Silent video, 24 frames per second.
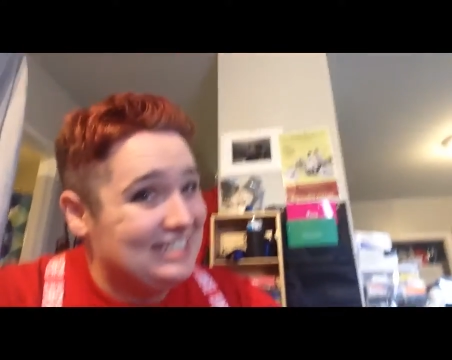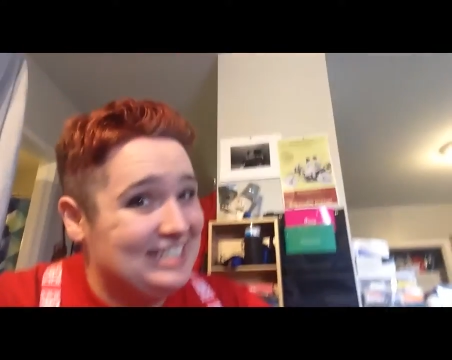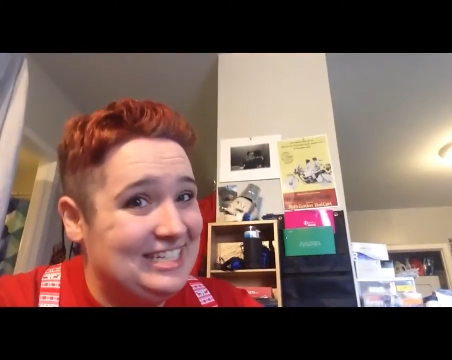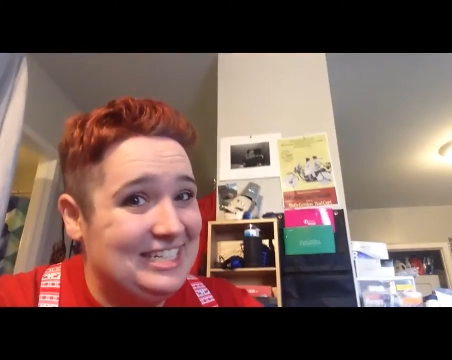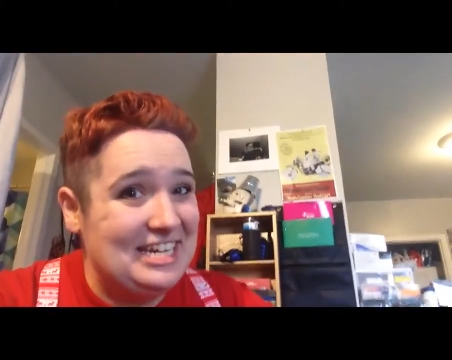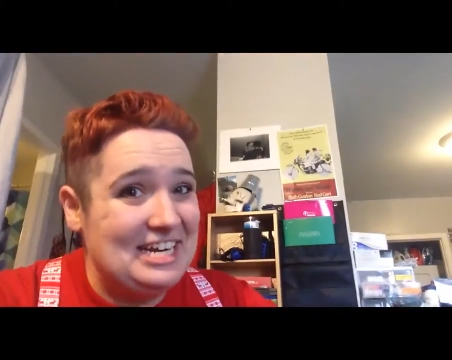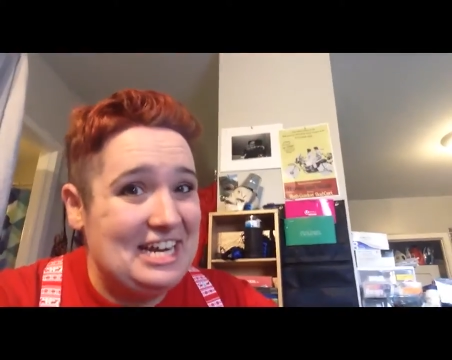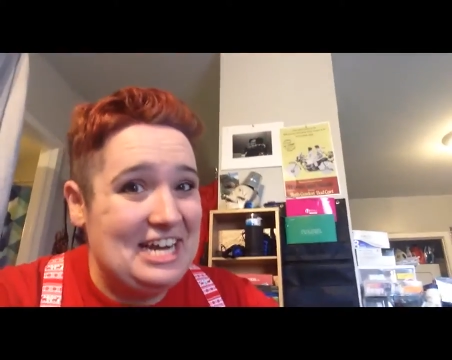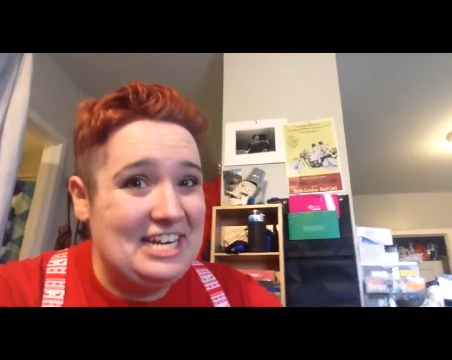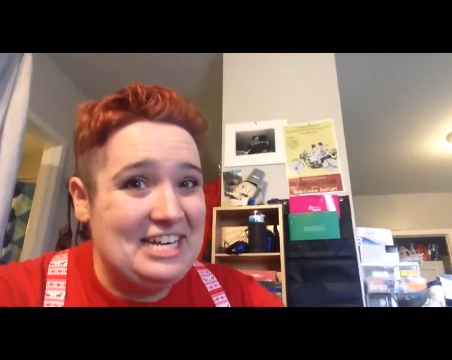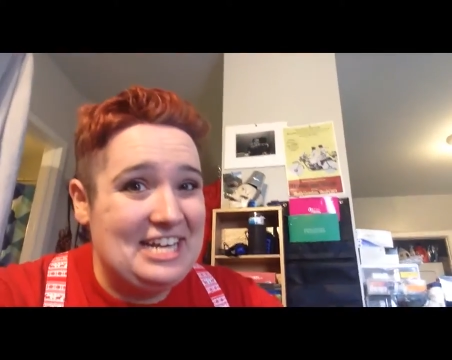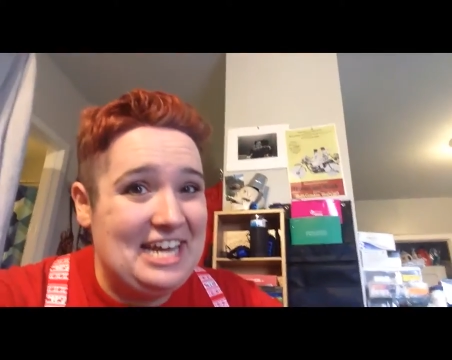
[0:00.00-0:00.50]

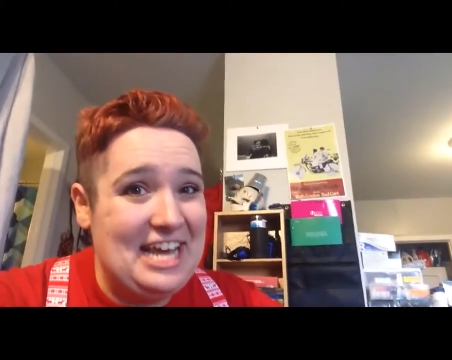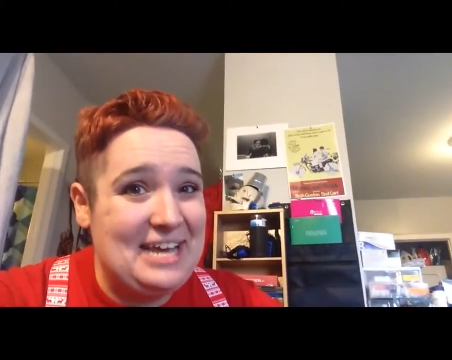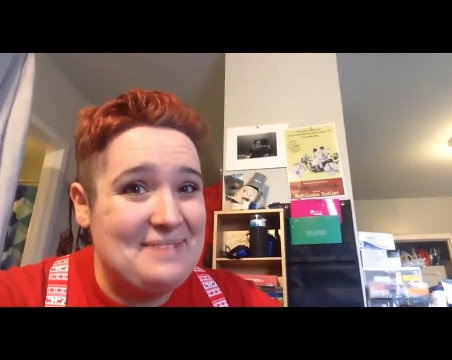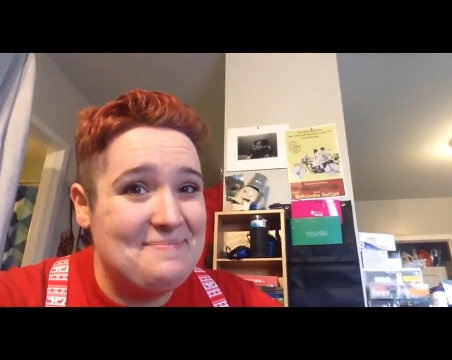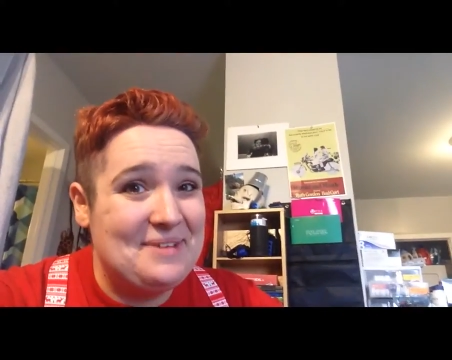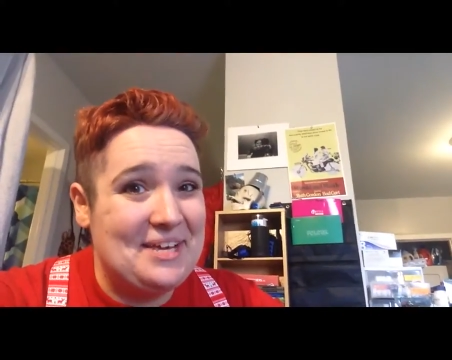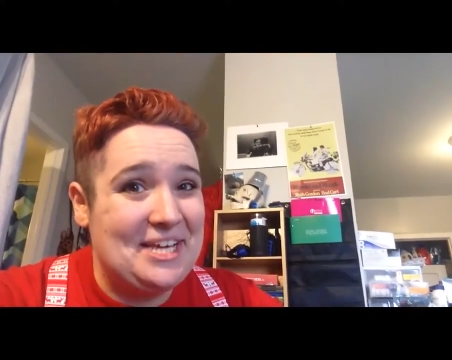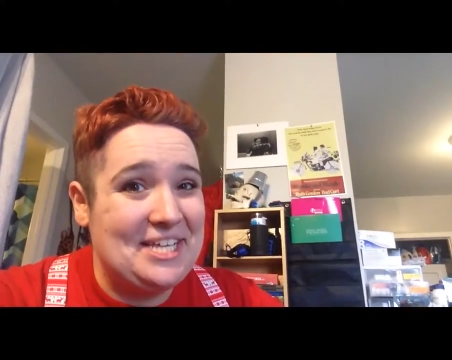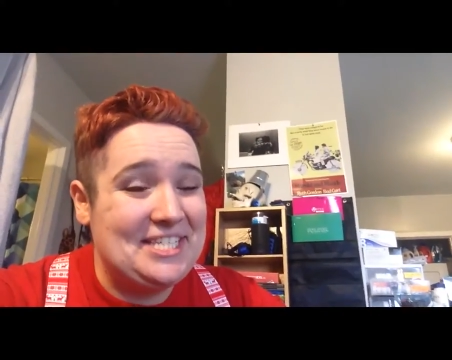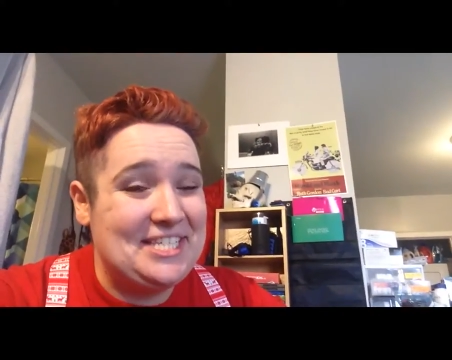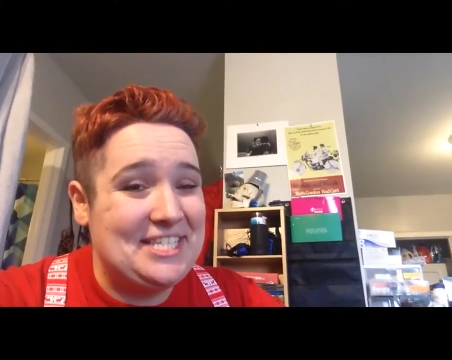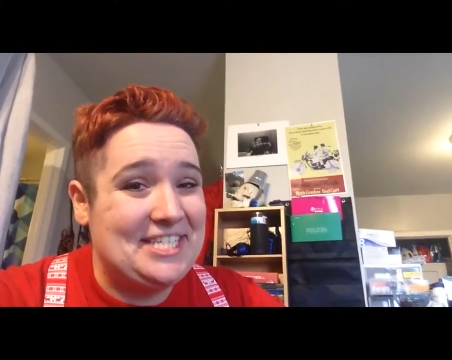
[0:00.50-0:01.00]

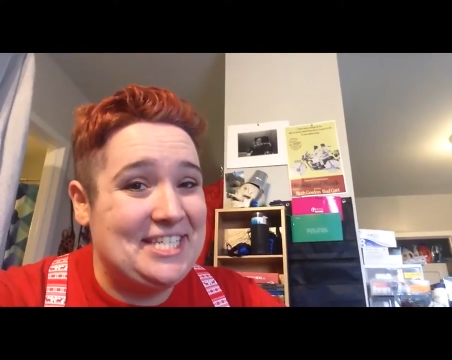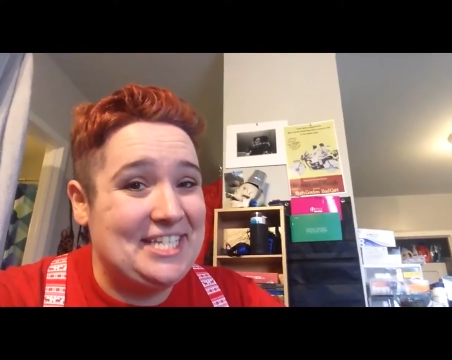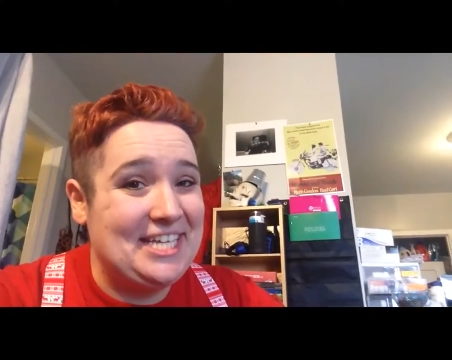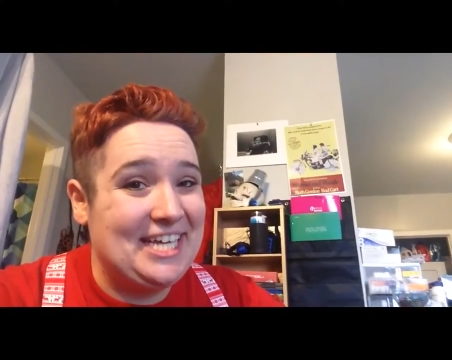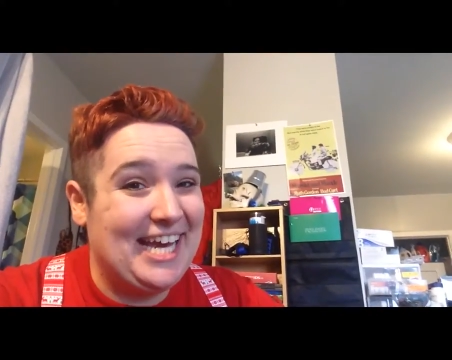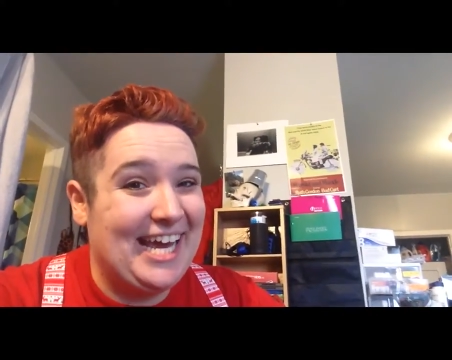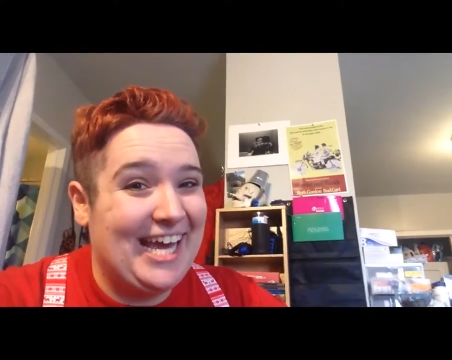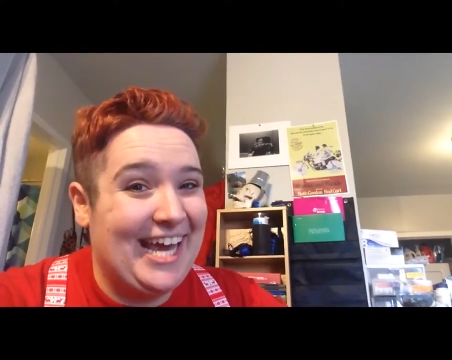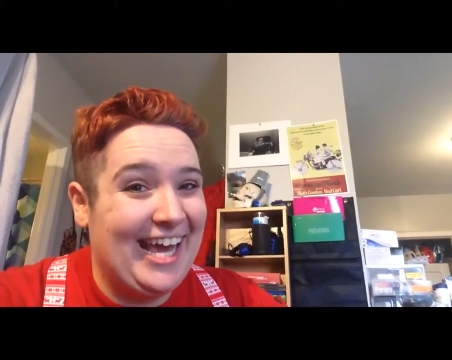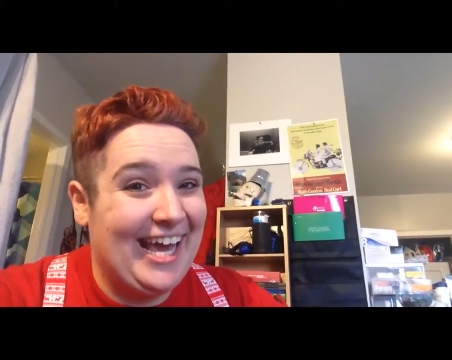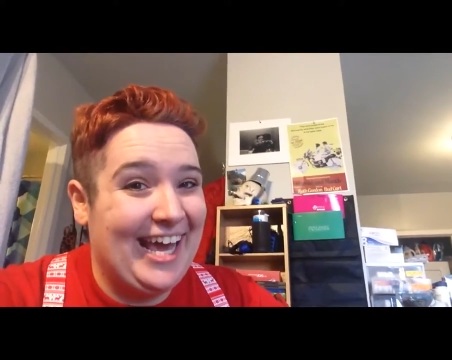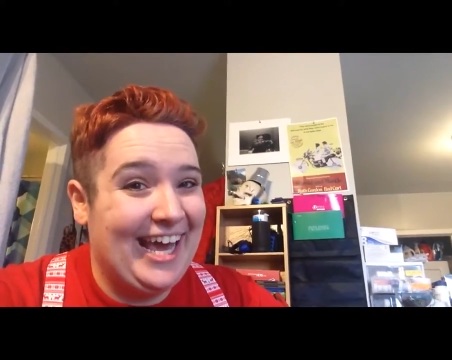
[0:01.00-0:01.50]
naming
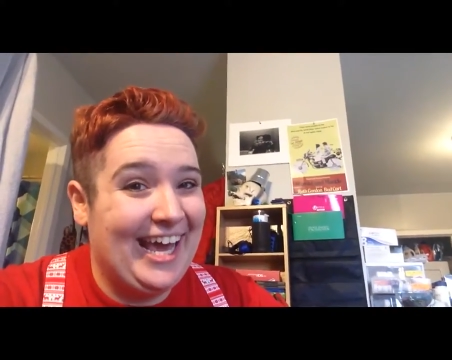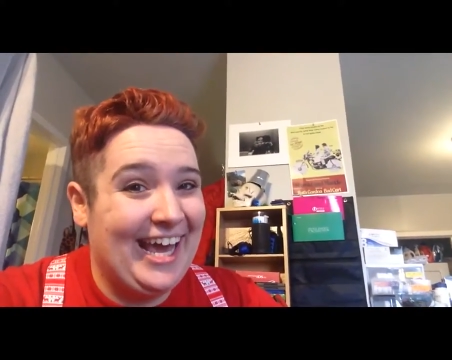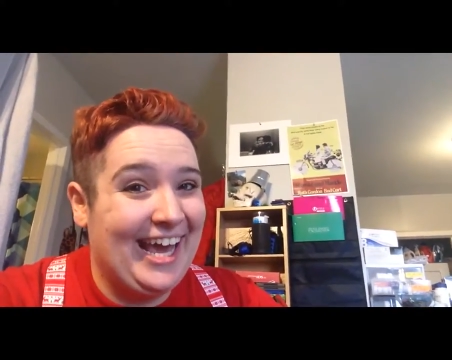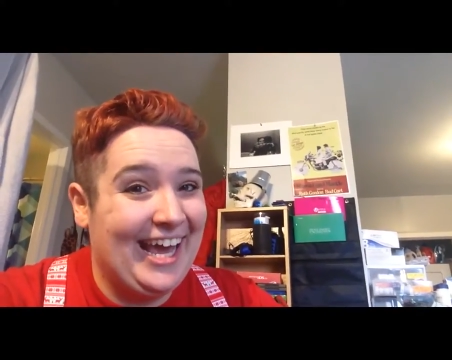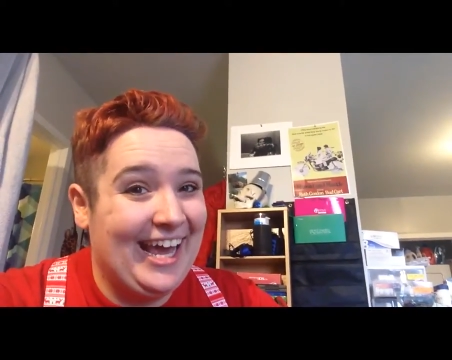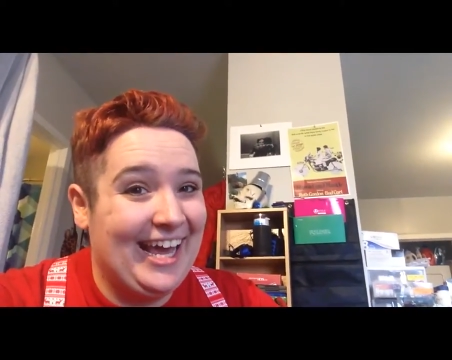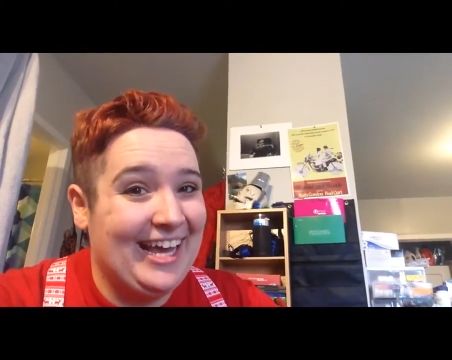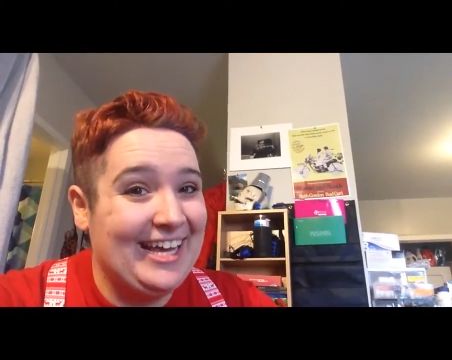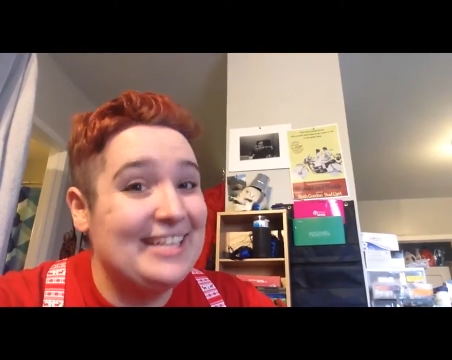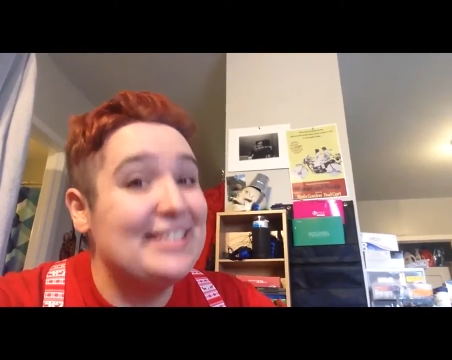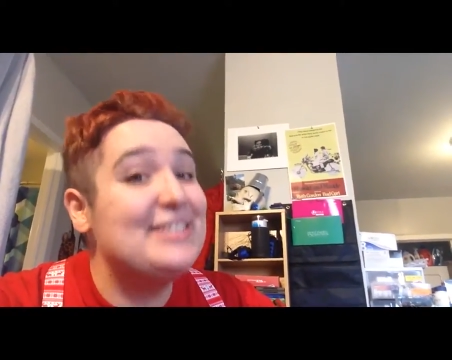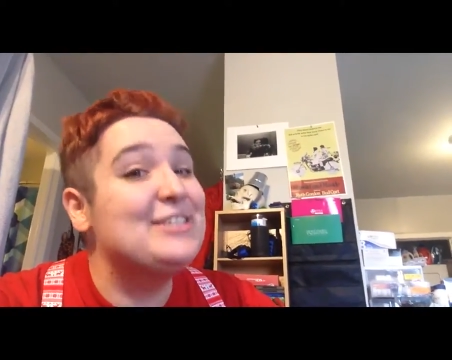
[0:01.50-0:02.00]

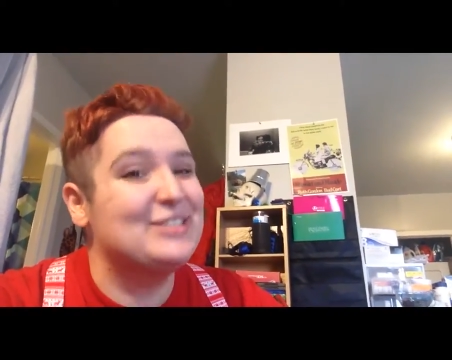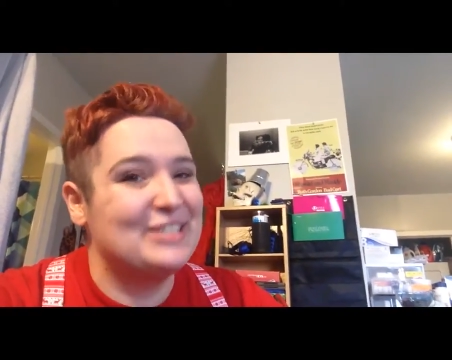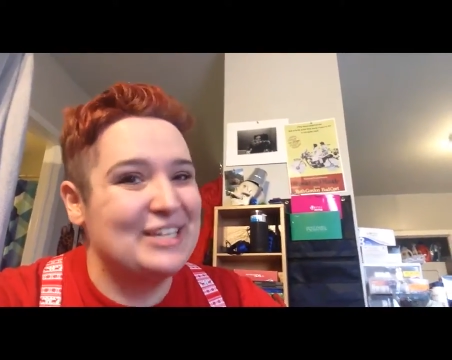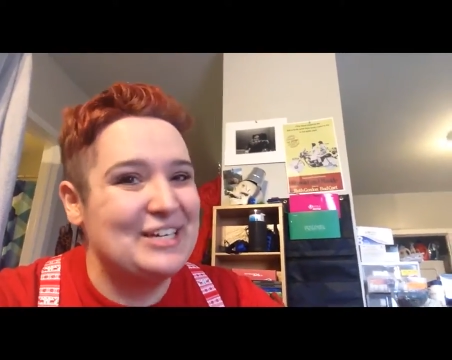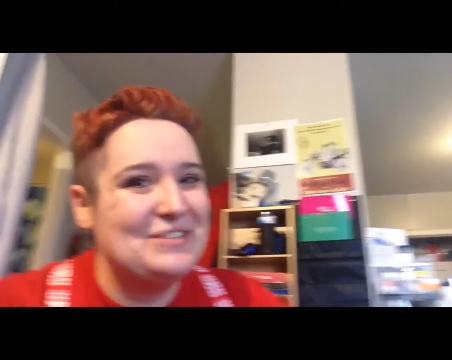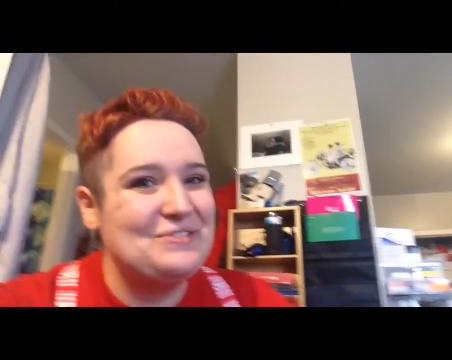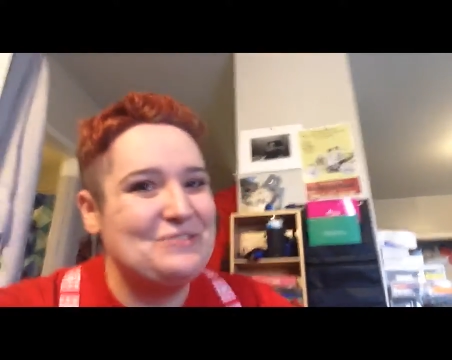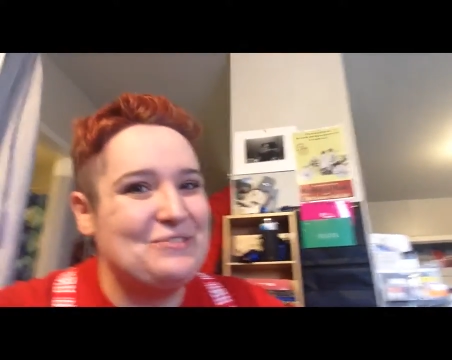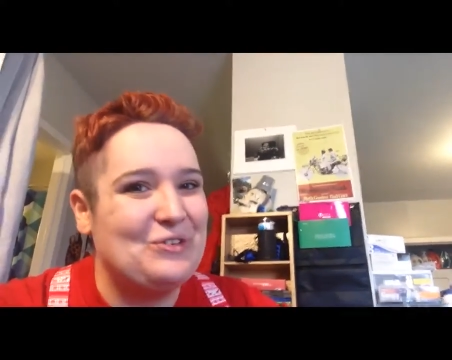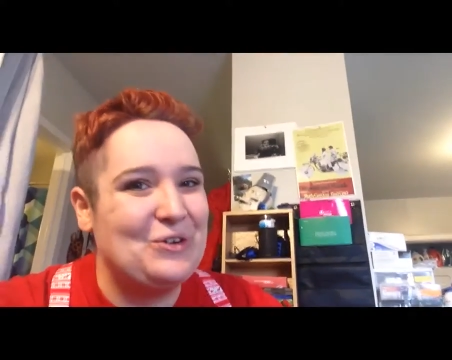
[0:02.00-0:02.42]
season